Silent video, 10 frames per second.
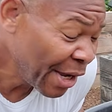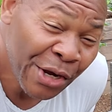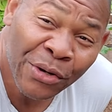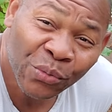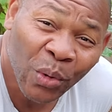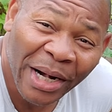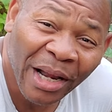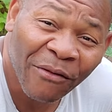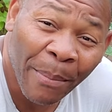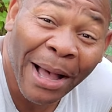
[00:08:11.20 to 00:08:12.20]
Here's what I
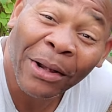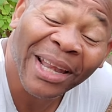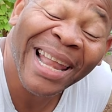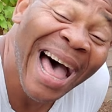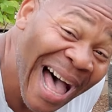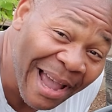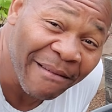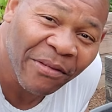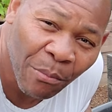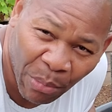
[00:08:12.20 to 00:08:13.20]
love about
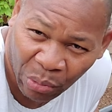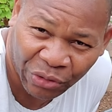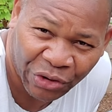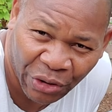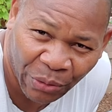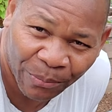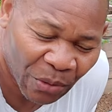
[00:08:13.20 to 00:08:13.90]
live mulch though.